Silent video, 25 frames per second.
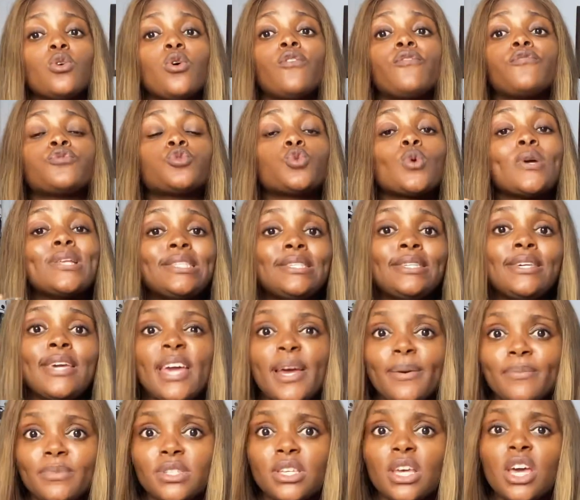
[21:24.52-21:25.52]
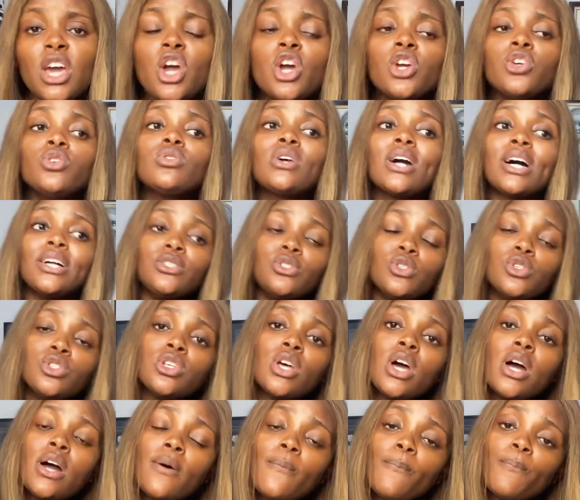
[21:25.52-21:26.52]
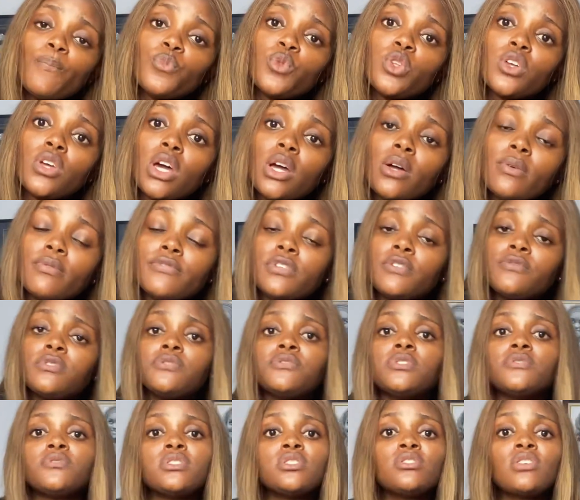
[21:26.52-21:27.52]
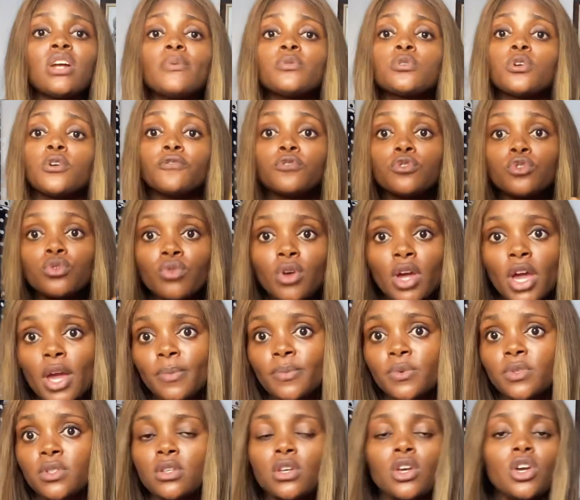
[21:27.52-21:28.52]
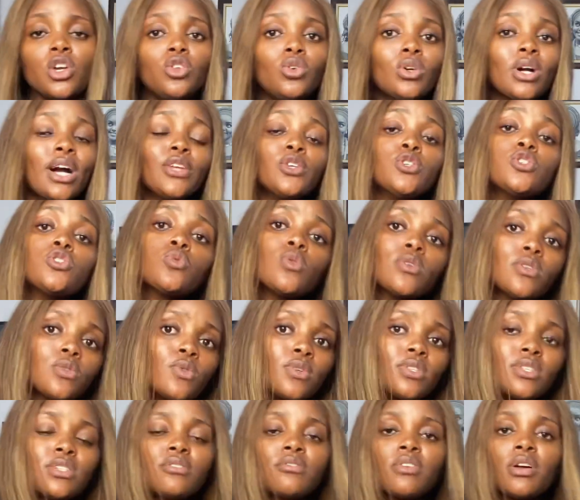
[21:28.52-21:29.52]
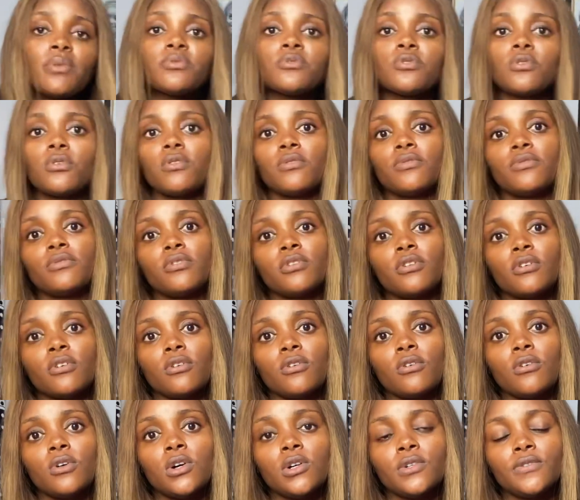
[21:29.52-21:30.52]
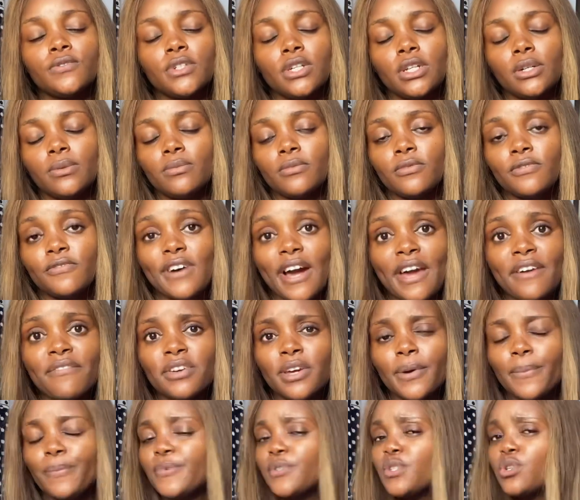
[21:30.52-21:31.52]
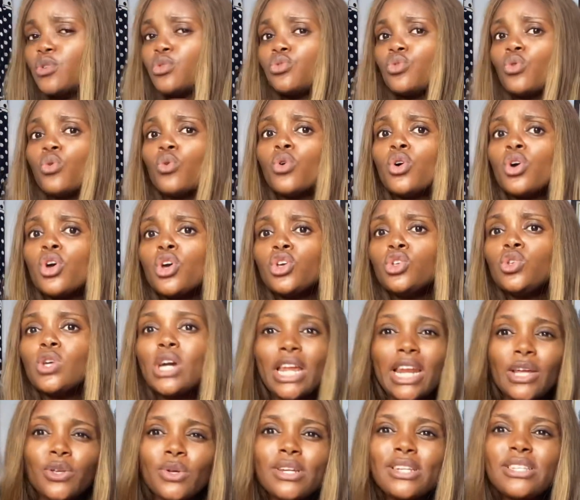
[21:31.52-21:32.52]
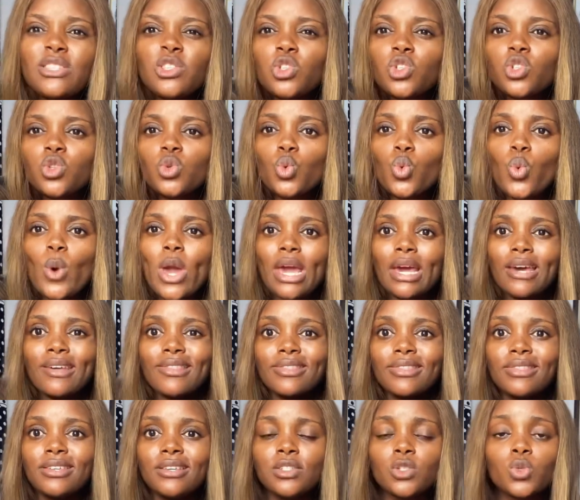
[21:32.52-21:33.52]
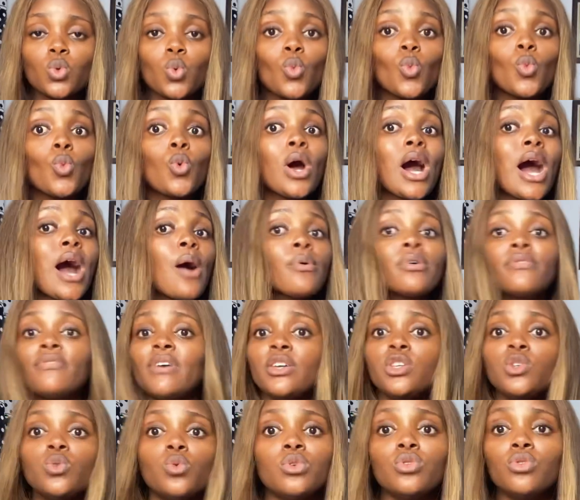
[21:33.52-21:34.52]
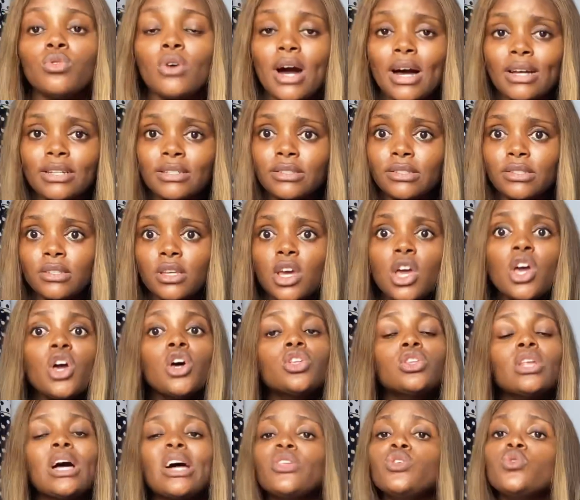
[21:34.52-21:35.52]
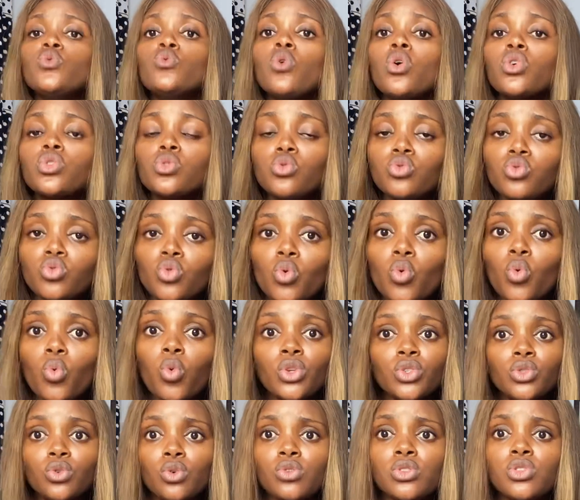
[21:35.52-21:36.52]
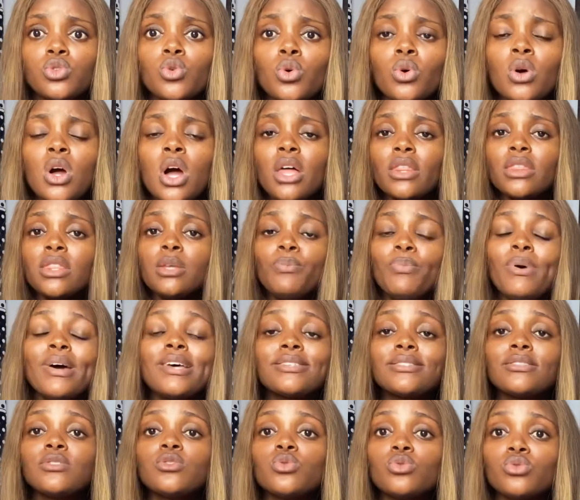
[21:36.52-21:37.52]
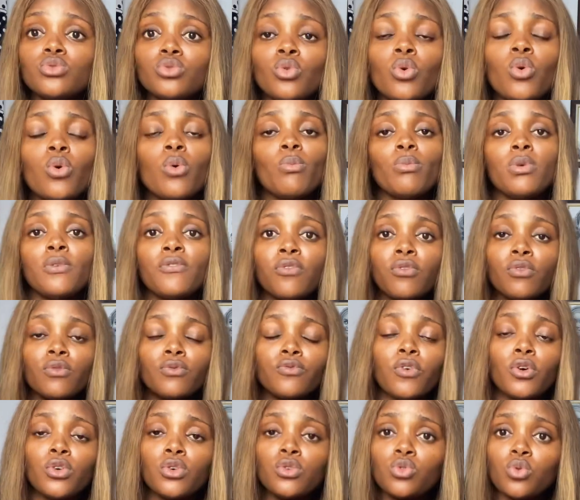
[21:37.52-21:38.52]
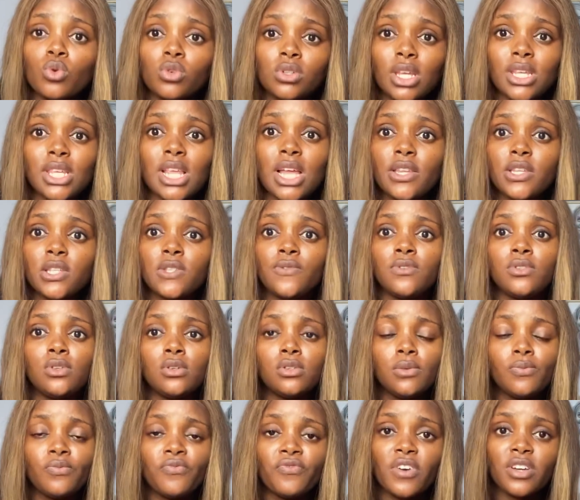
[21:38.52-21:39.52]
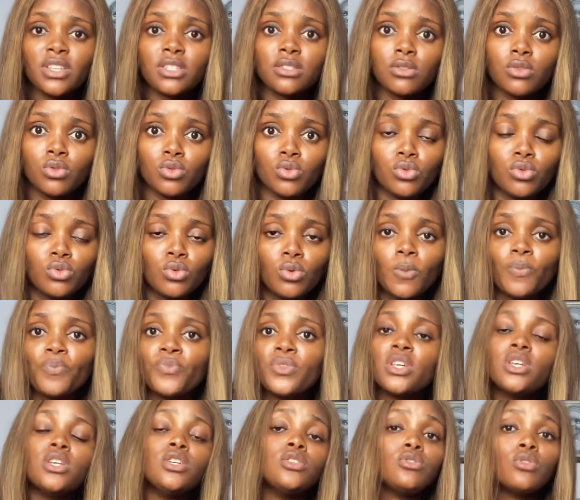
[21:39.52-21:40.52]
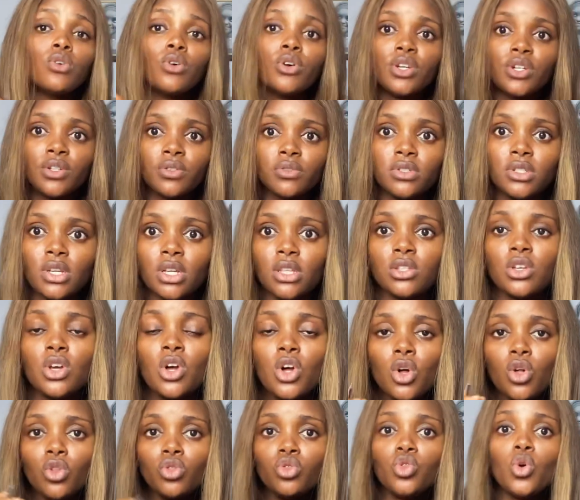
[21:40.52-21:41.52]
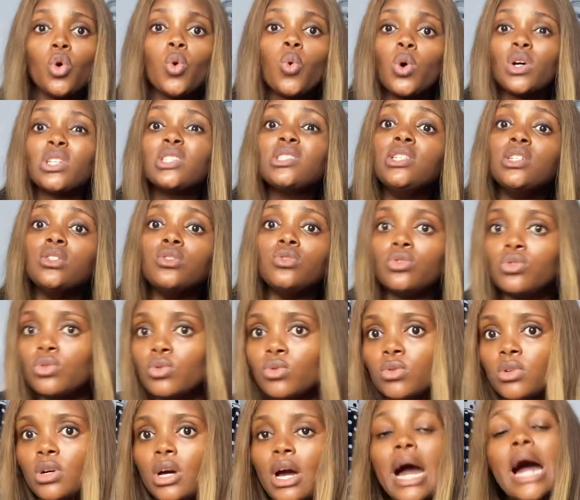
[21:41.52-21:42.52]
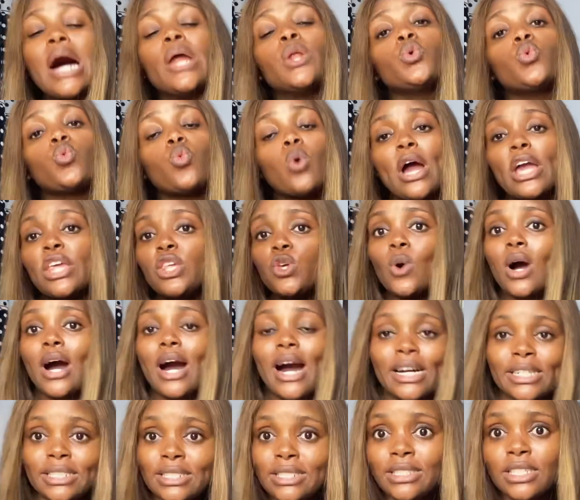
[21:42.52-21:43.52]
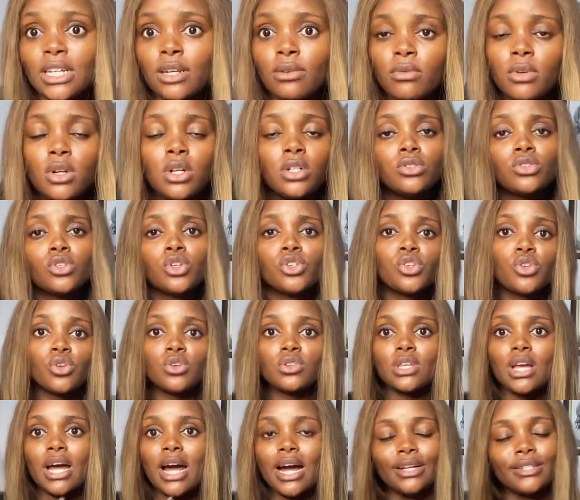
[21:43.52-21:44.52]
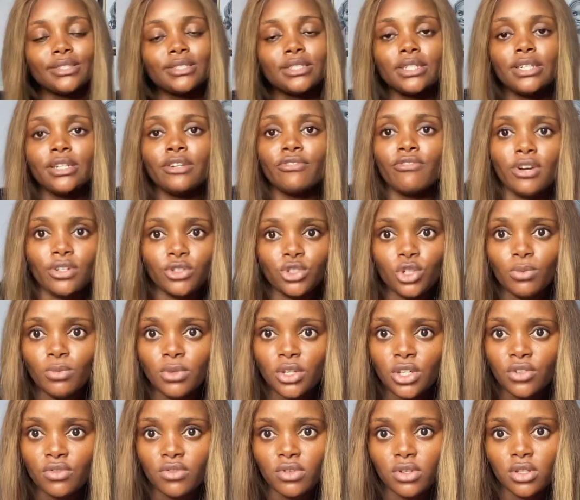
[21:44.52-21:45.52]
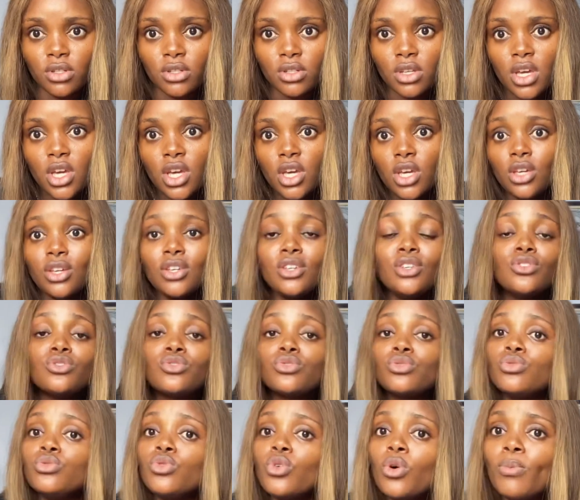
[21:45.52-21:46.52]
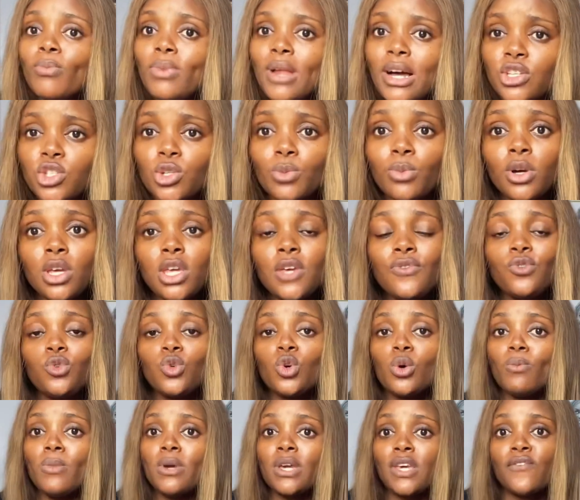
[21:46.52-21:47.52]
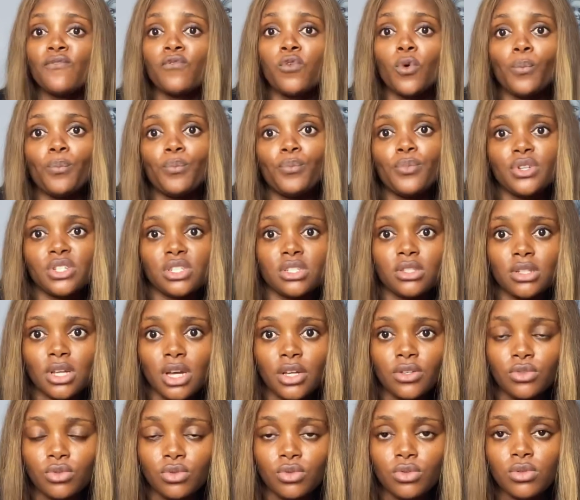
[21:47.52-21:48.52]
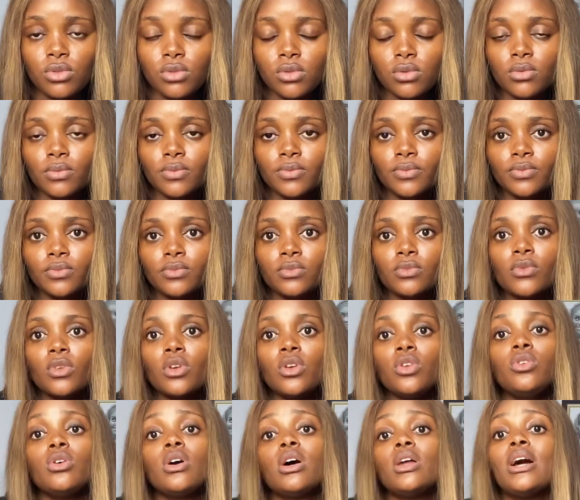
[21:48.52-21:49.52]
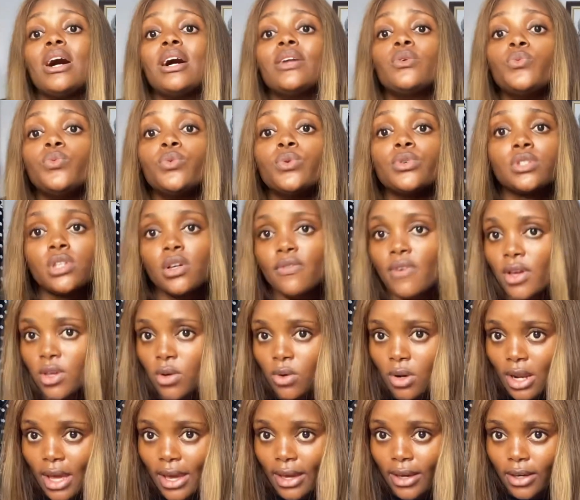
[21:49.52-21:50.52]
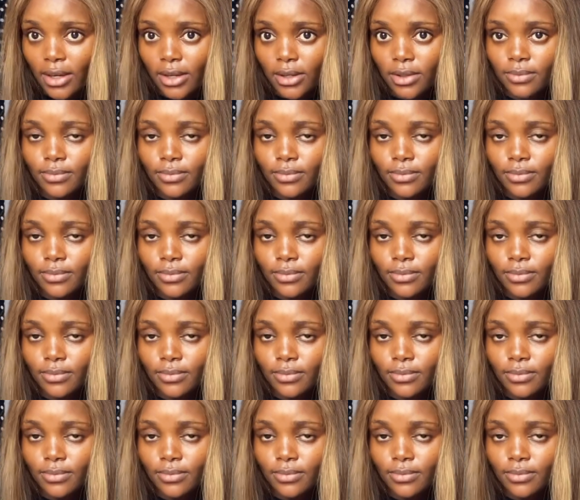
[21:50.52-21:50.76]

20 herbs. You can use 50 grams of 2 herbs. You can use 20 grams of 5 herbs. So you can actually tweak this however you want to add it, and you also know what goes. So the best thing to know for you to understand this video, the first thing you know is your ingredient. Know what they do and why you are adding them. Don't just add a random ingredient into your black soap. But if you are making for personal use, you can add whatever you like.